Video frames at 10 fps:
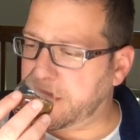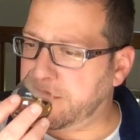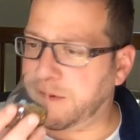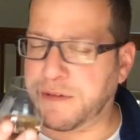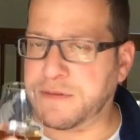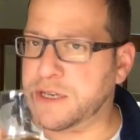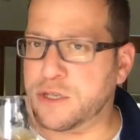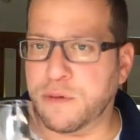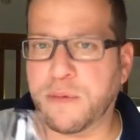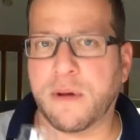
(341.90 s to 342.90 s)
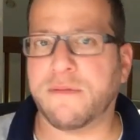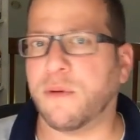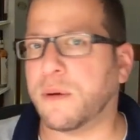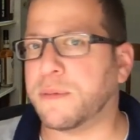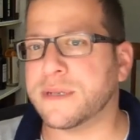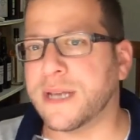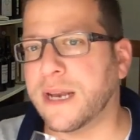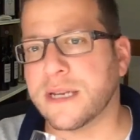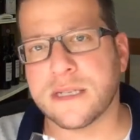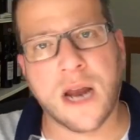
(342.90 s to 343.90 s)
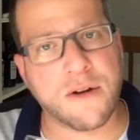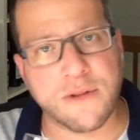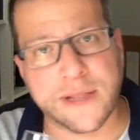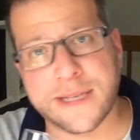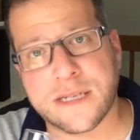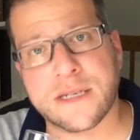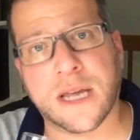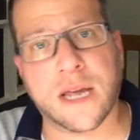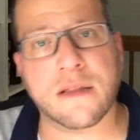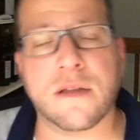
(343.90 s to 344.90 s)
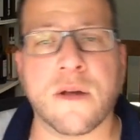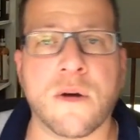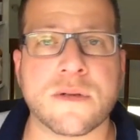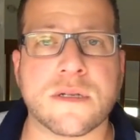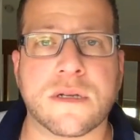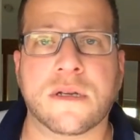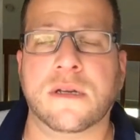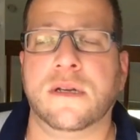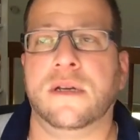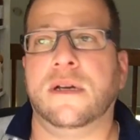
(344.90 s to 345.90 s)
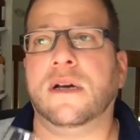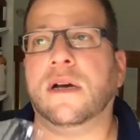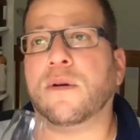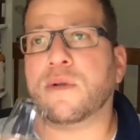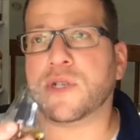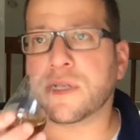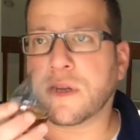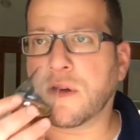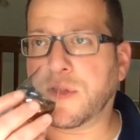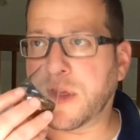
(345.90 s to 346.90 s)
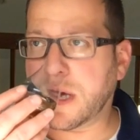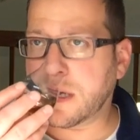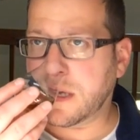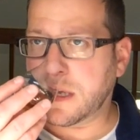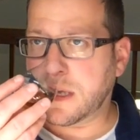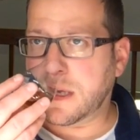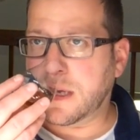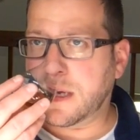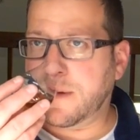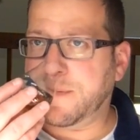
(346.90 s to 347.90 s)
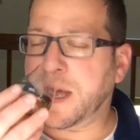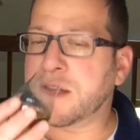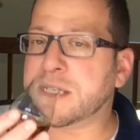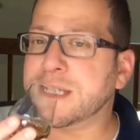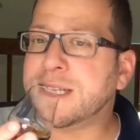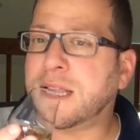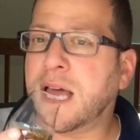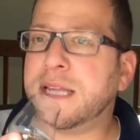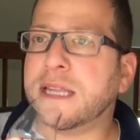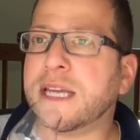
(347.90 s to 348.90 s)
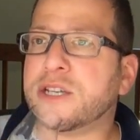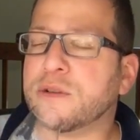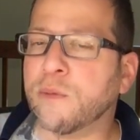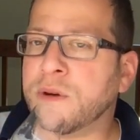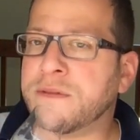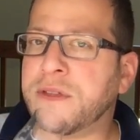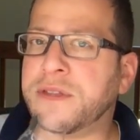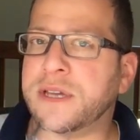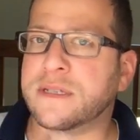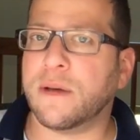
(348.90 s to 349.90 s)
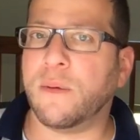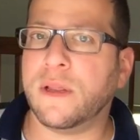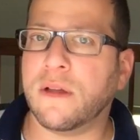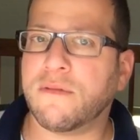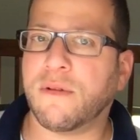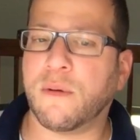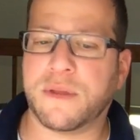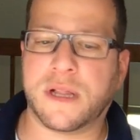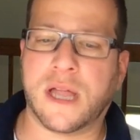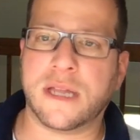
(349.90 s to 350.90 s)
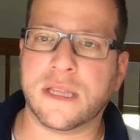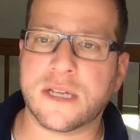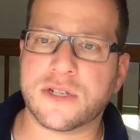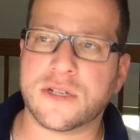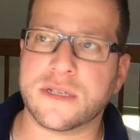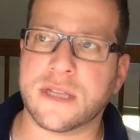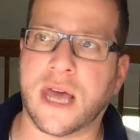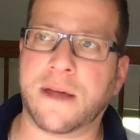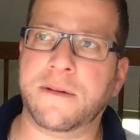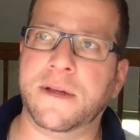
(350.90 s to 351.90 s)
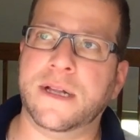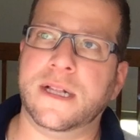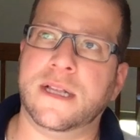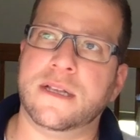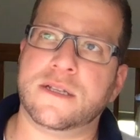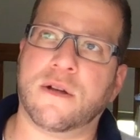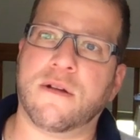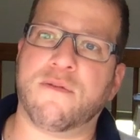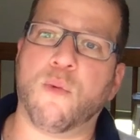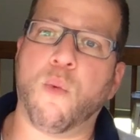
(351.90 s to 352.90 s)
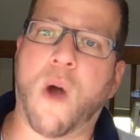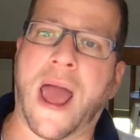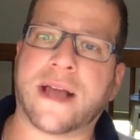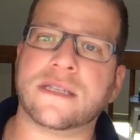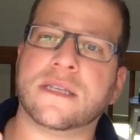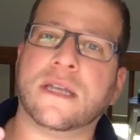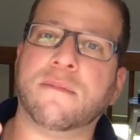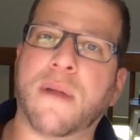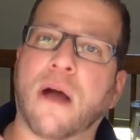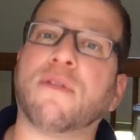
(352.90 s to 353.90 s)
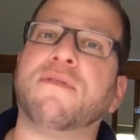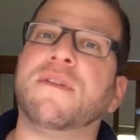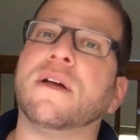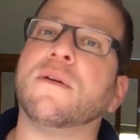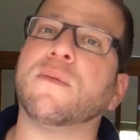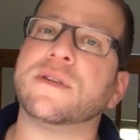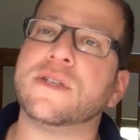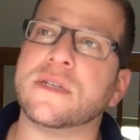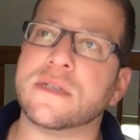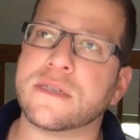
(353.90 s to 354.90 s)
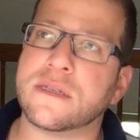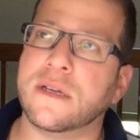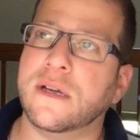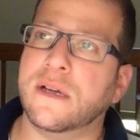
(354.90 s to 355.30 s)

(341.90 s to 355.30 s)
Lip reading: For 52.4%, it's not really stinging the nose, which is a good thing. Now, this is Clynelish, and one of the things that we look for with Clynelish is that sort of waxy mouthfeel, which is